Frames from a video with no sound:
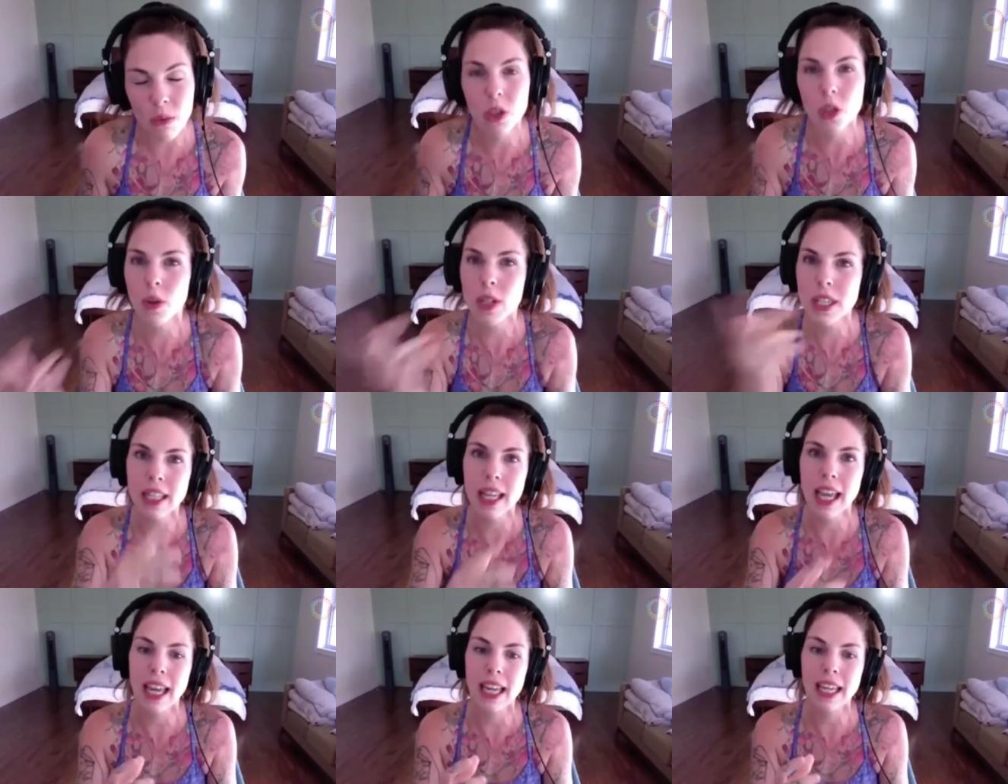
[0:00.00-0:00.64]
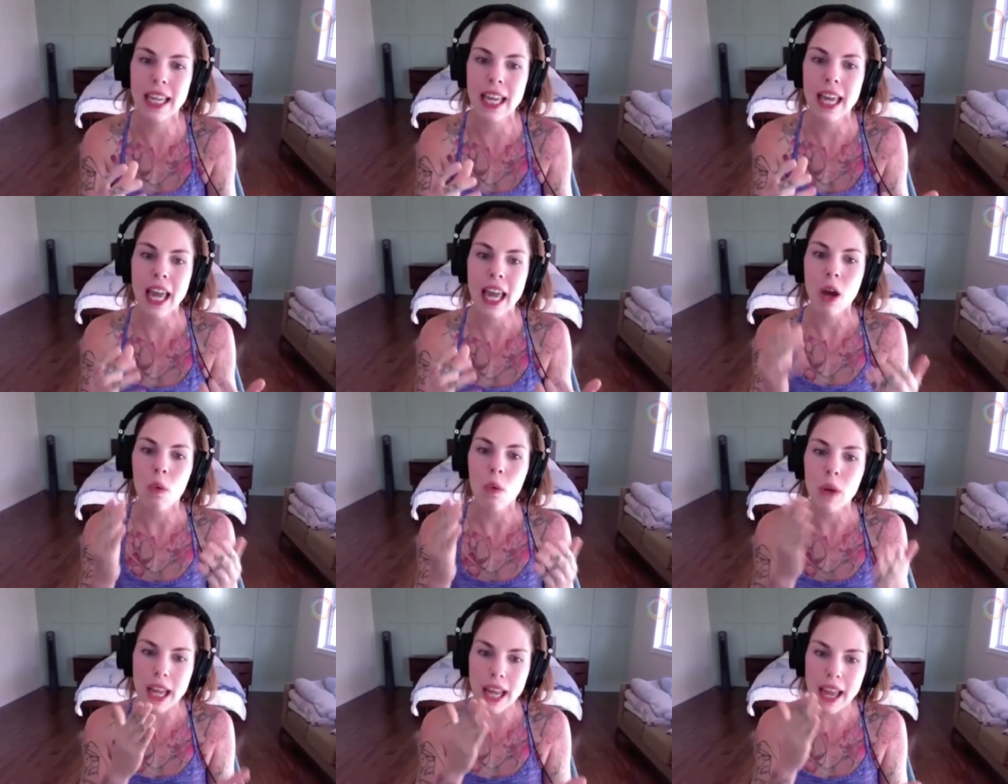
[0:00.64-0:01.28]
So it's like,
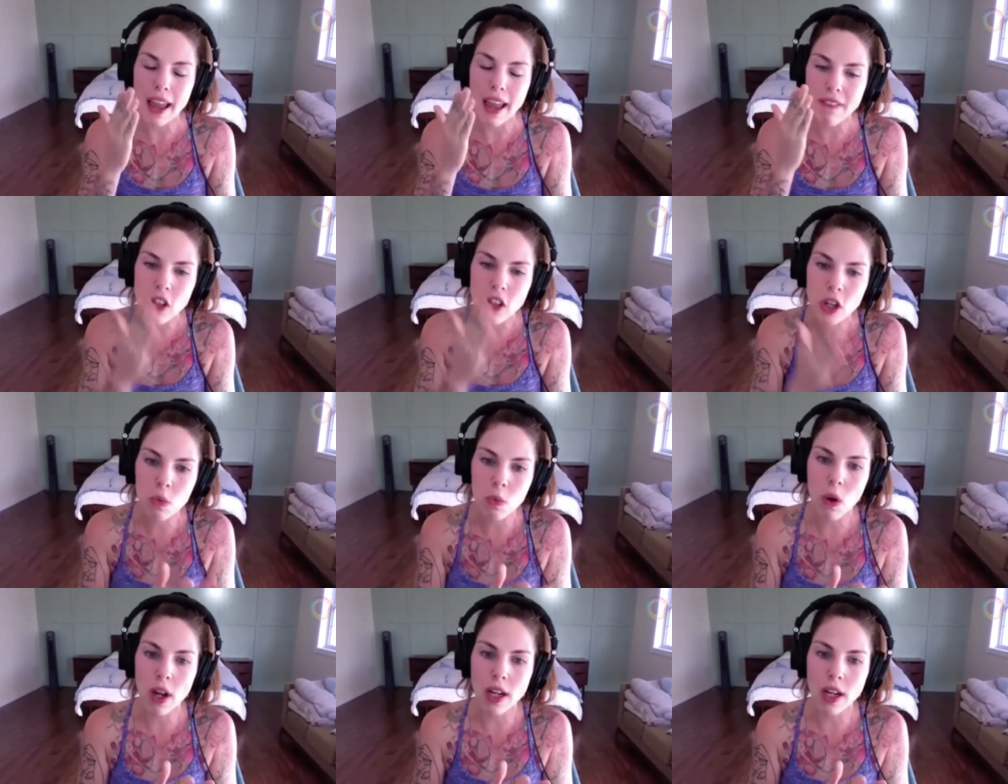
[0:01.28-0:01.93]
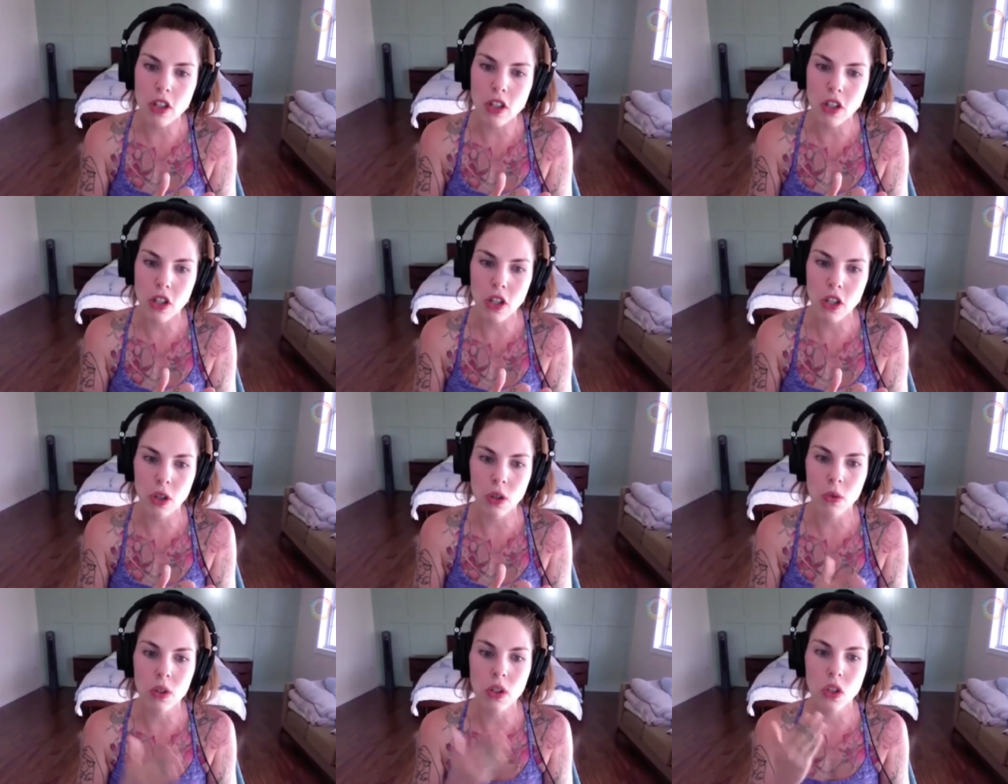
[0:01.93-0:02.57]
if you want
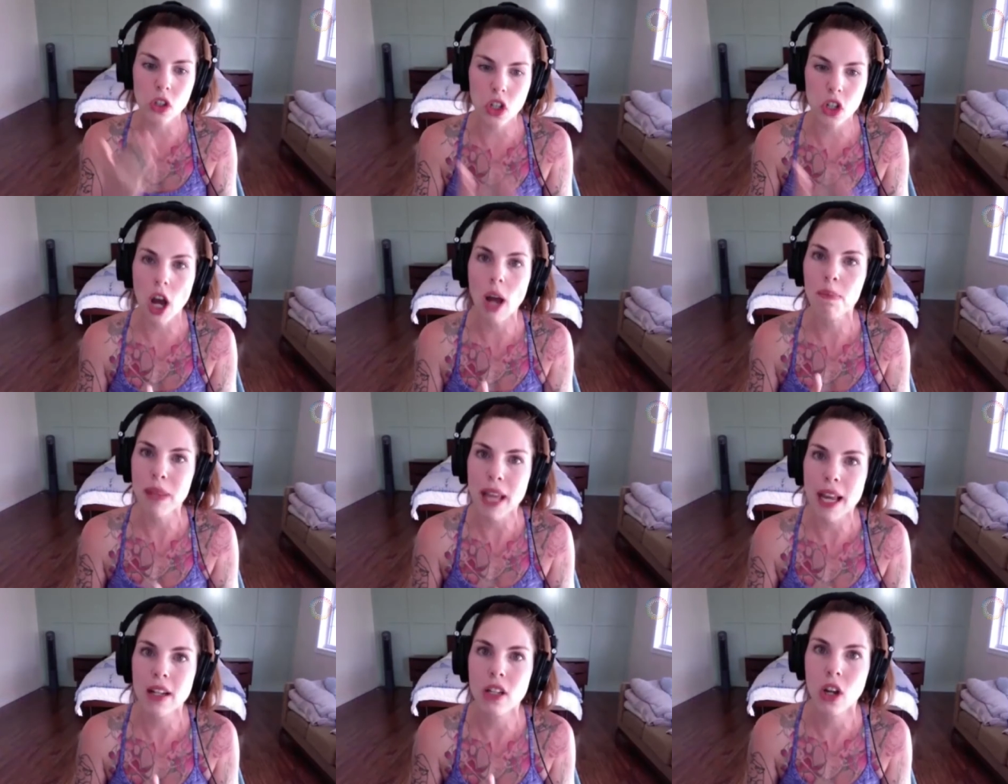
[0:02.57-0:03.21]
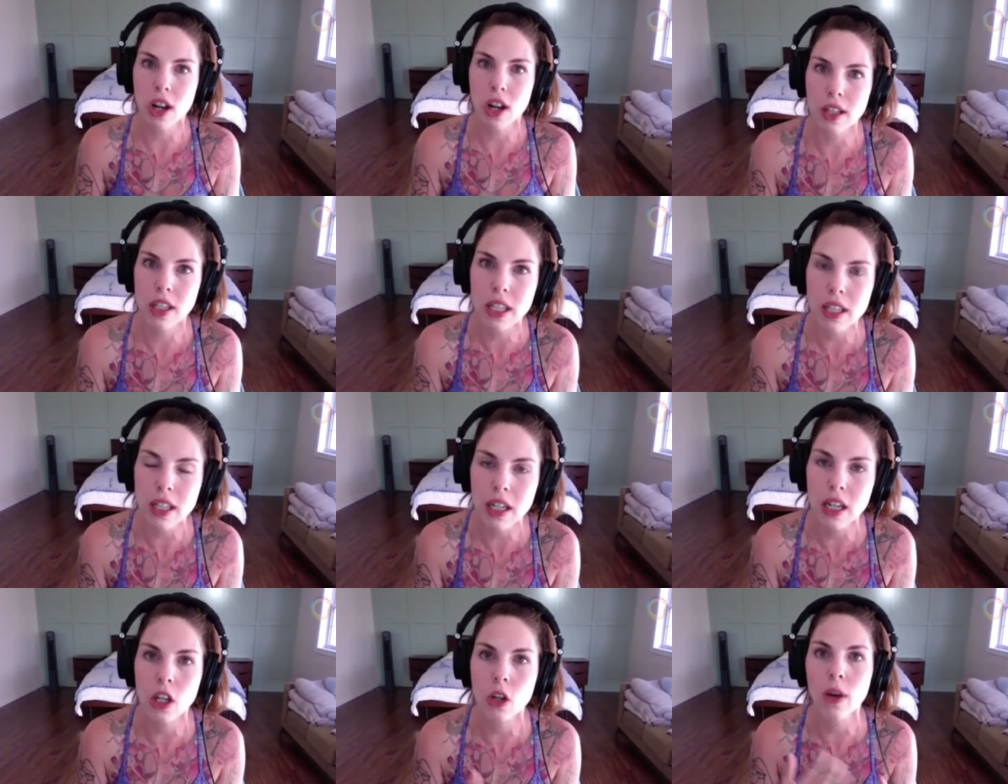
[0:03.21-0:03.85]
to stop that
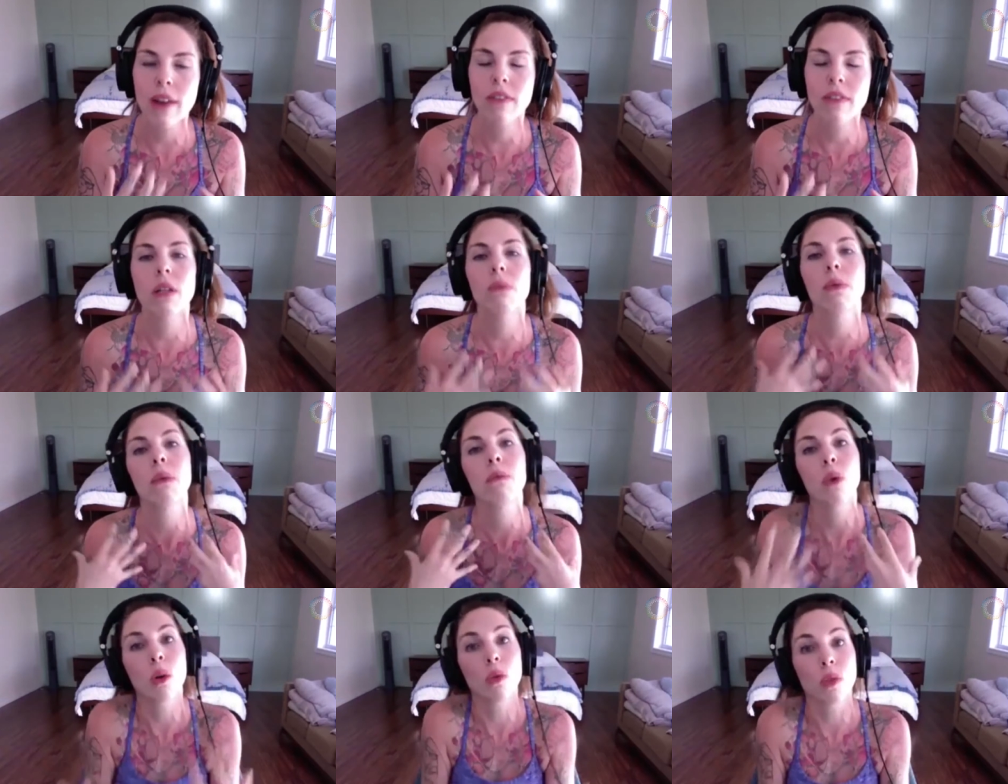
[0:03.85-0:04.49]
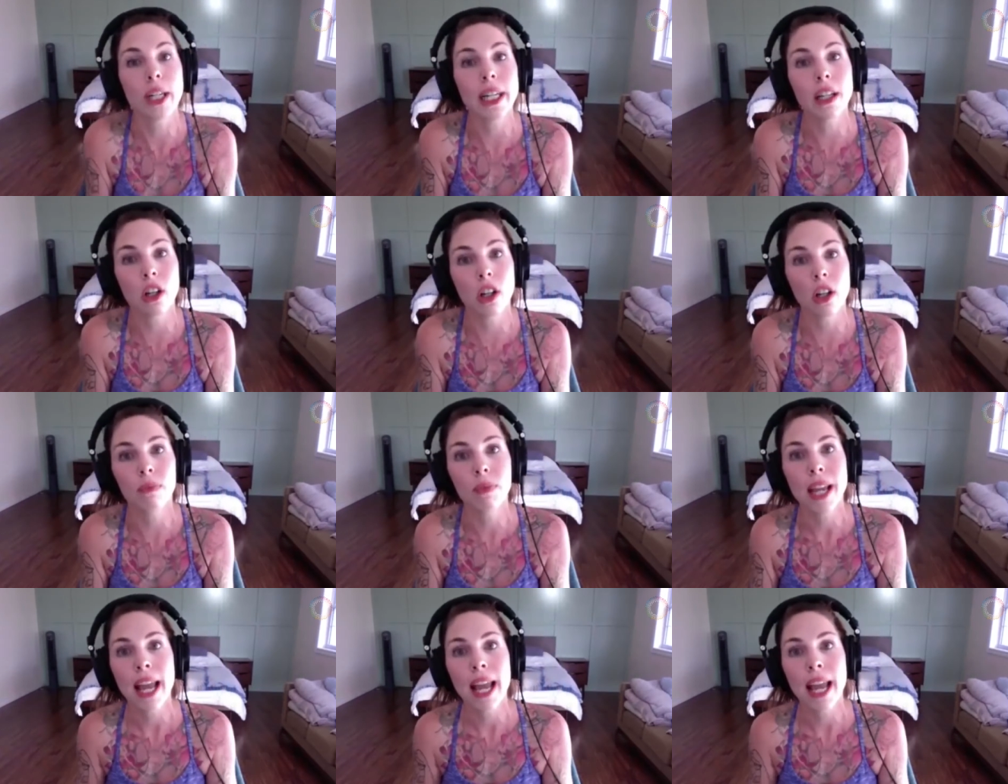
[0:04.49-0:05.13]
toxicity, you have to be more
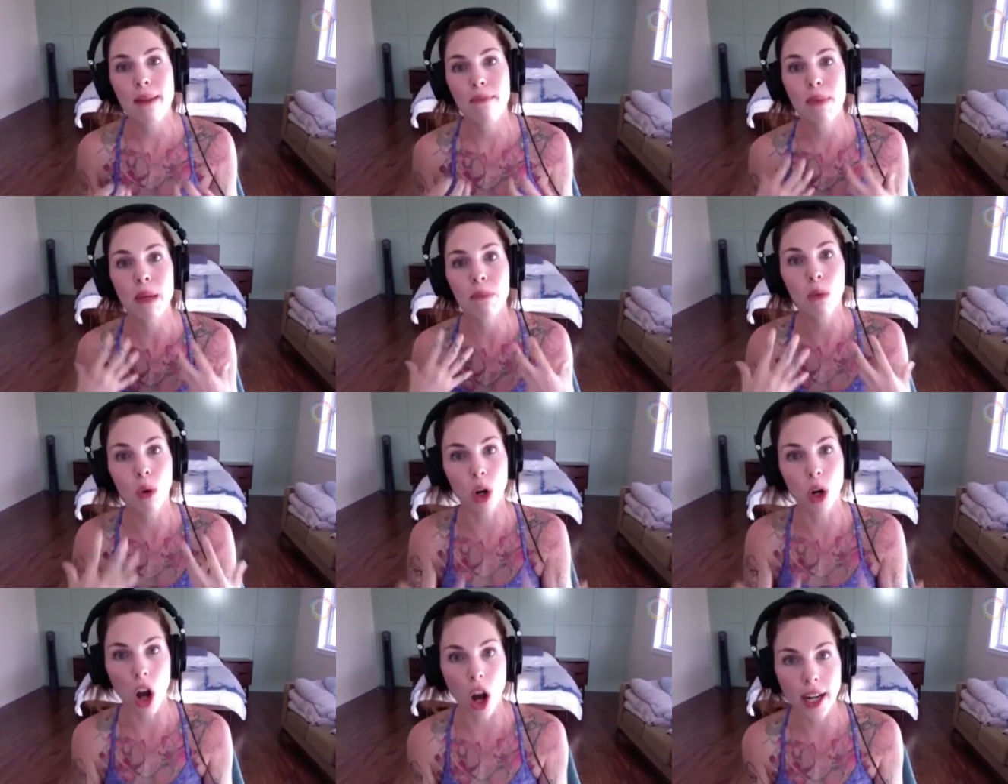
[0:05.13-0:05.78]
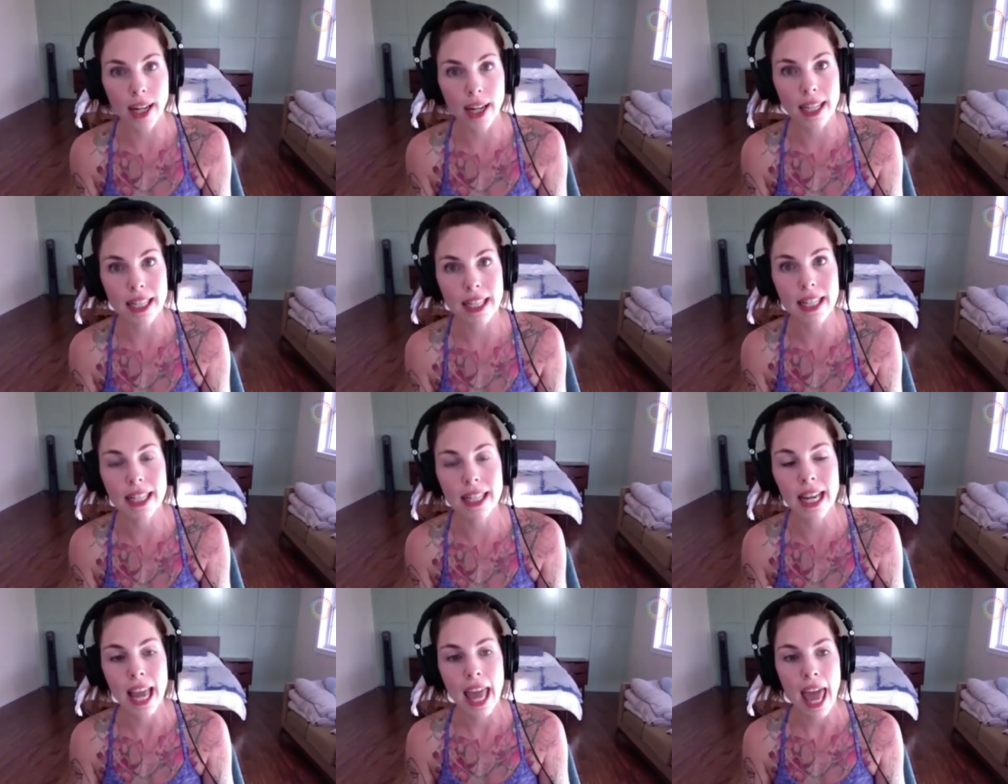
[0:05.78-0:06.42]
real and be more
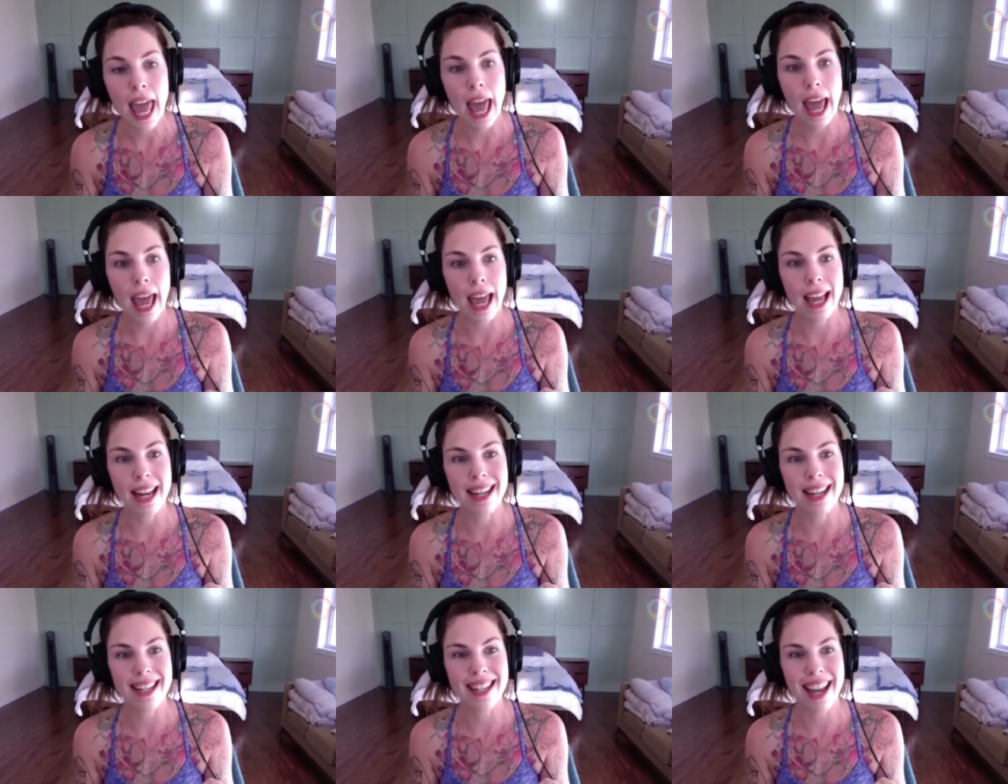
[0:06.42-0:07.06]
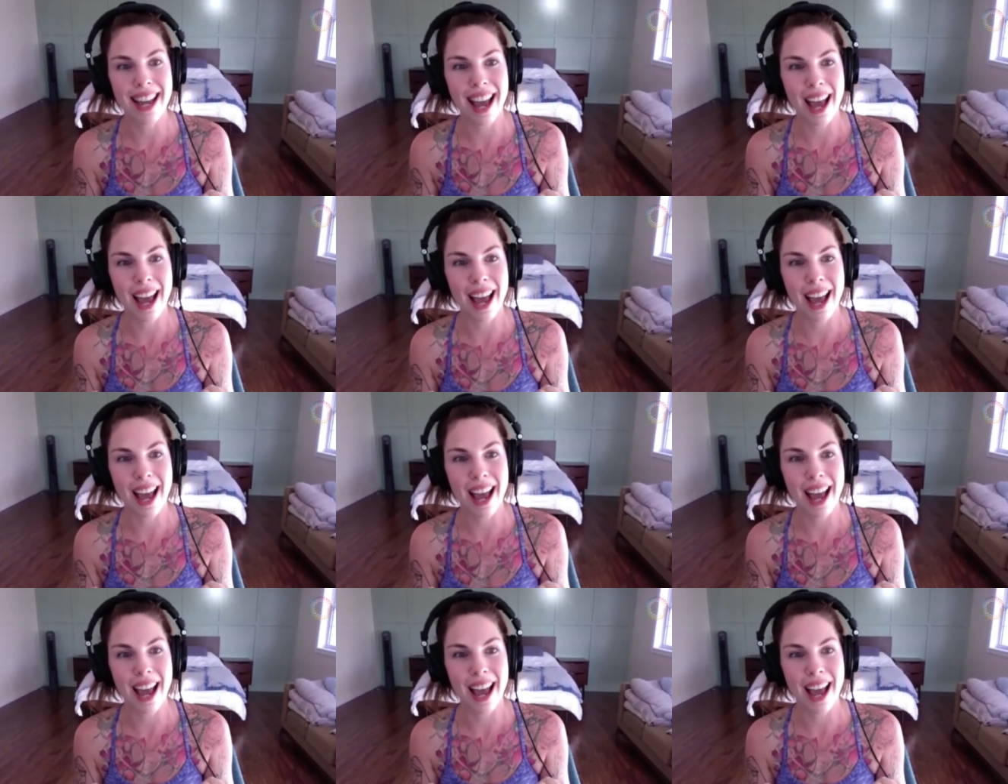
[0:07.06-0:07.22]
honest and